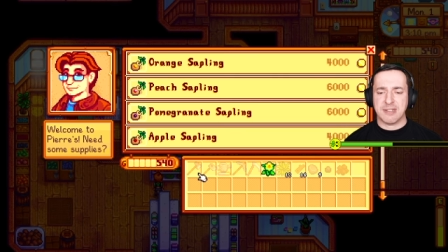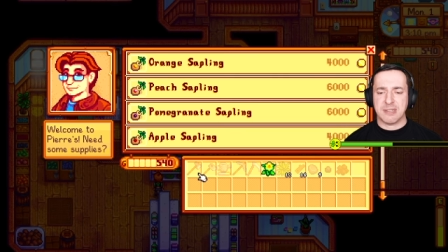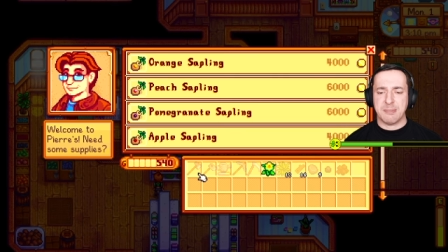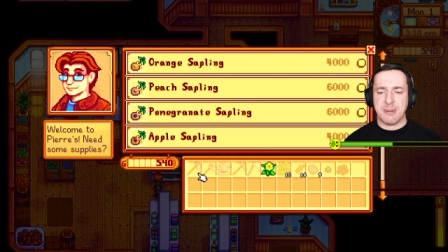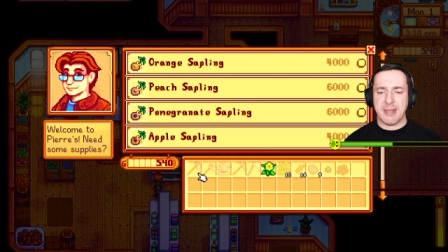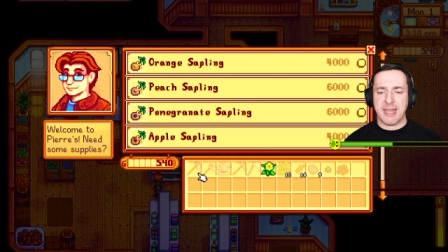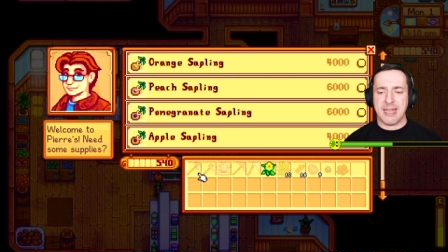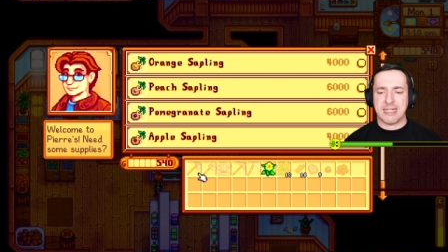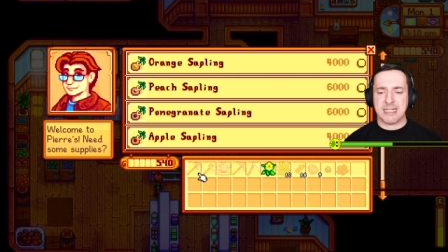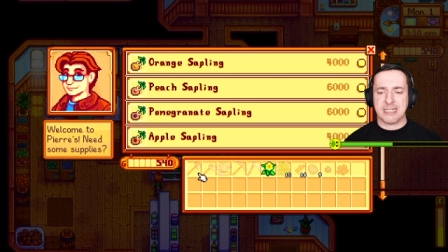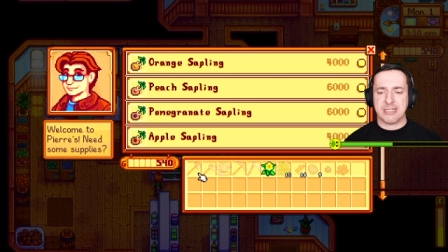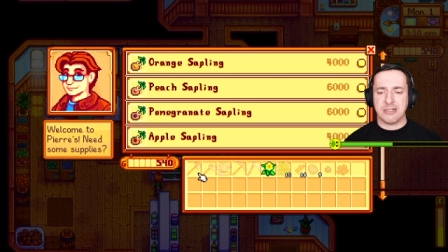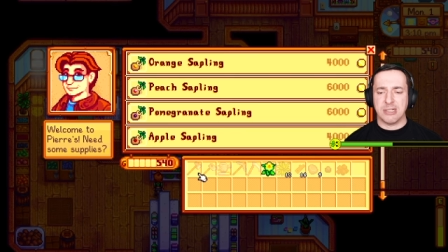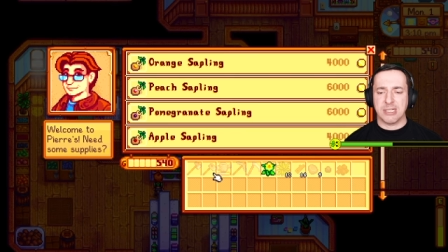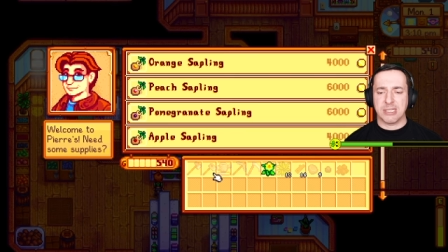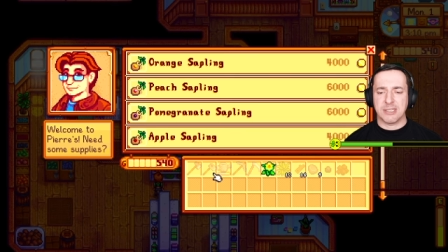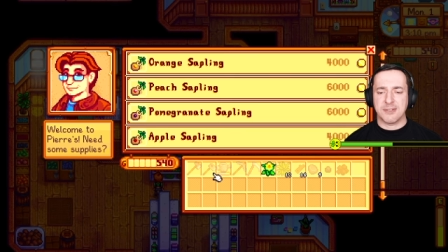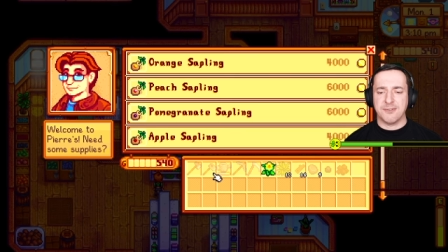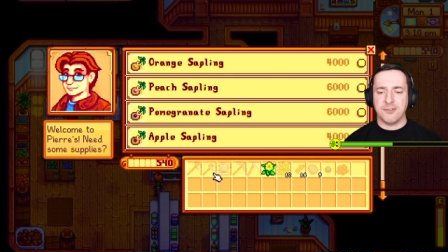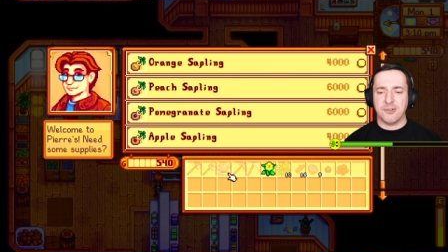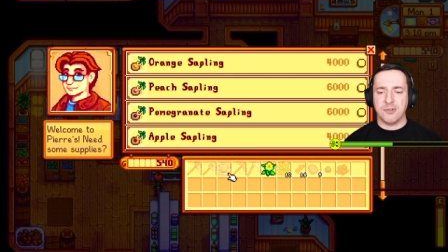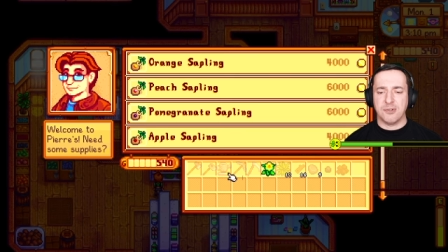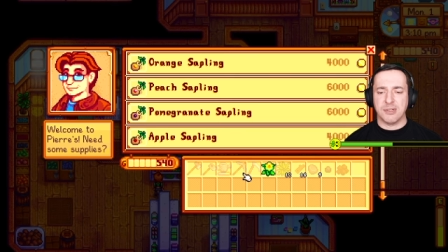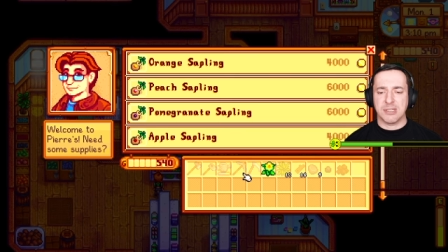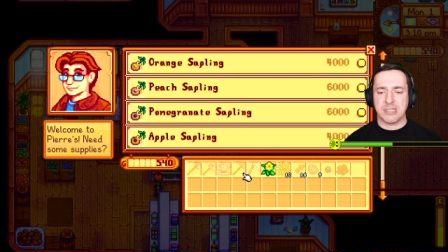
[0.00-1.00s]
spare slots
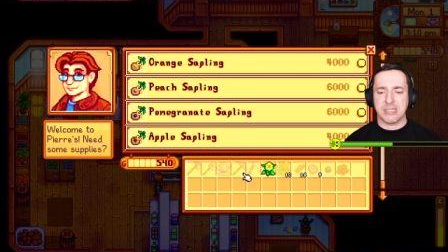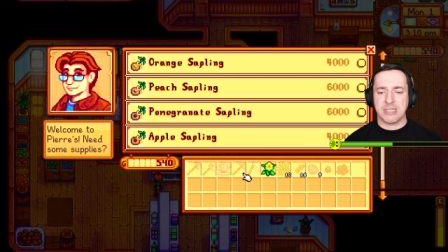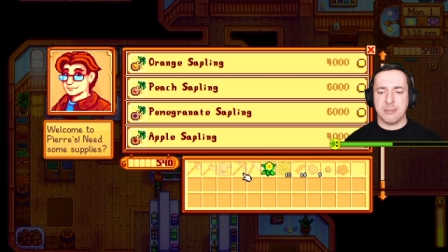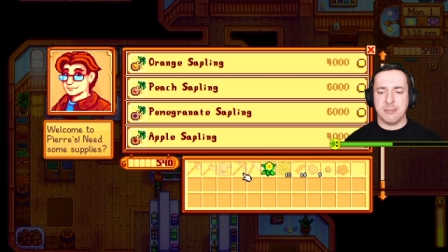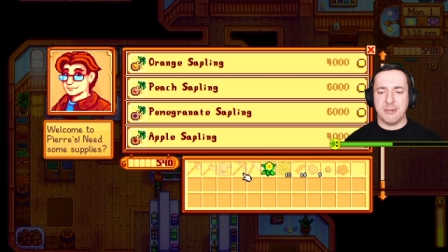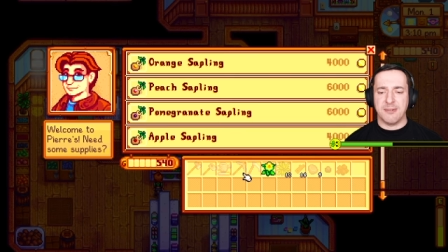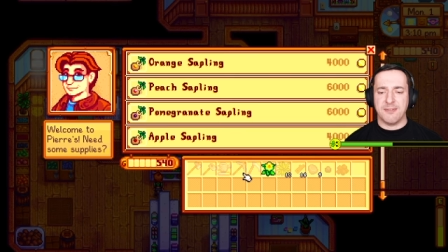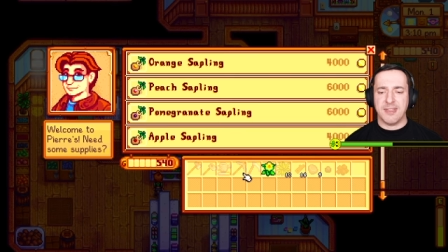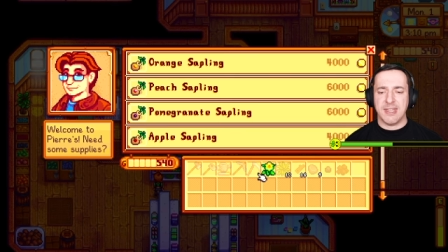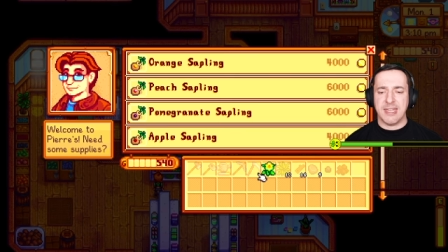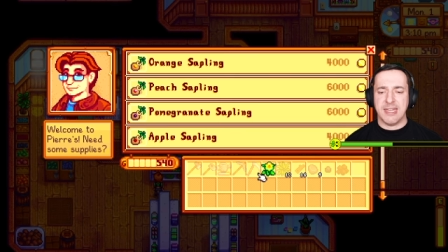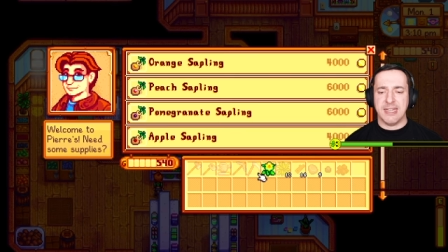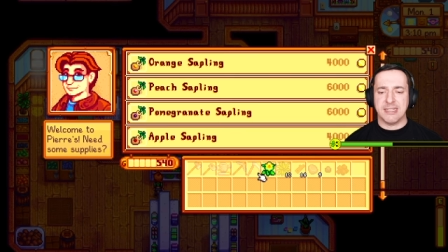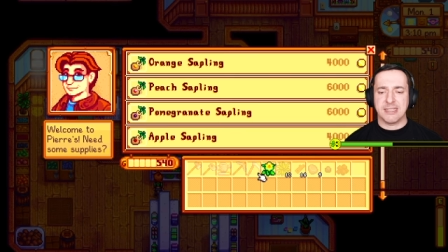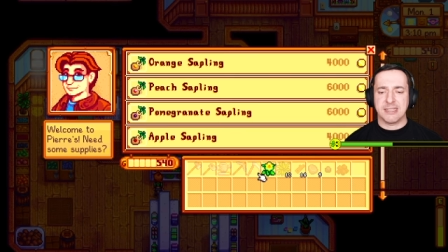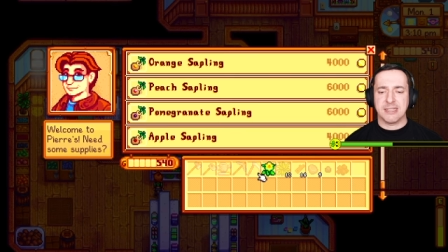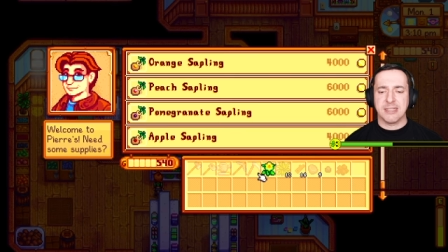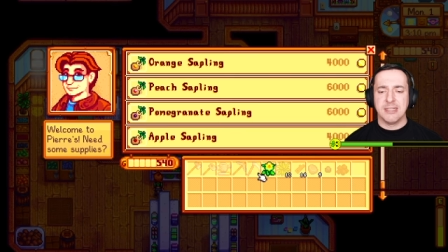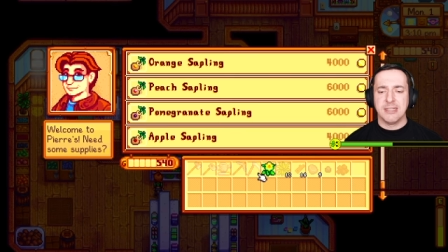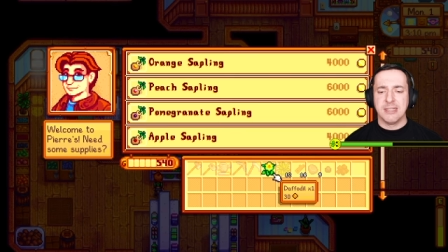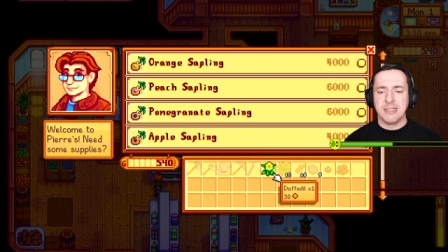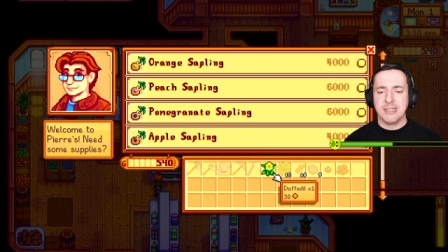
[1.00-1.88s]
for some of these.